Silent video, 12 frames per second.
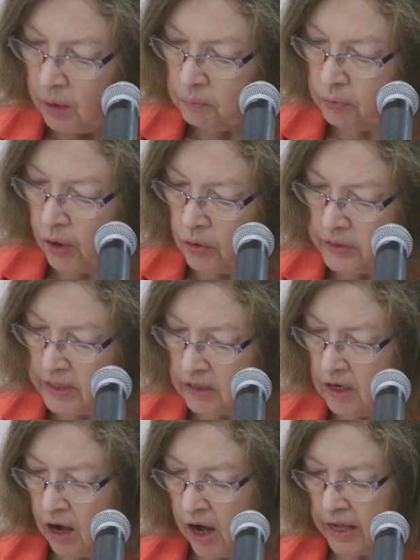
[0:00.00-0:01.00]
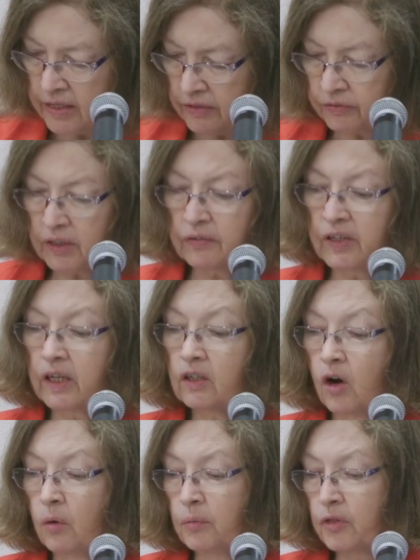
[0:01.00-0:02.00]
pros and cons of living at
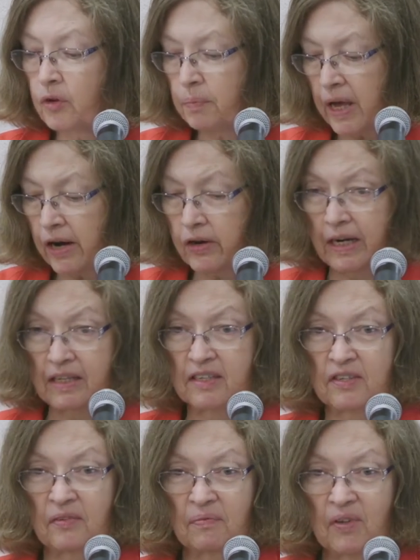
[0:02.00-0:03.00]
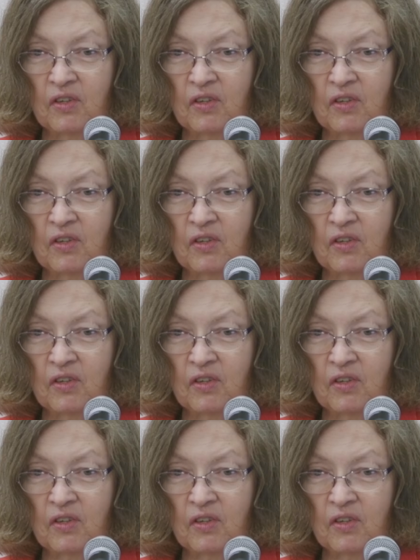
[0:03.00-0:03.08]
home with your parents.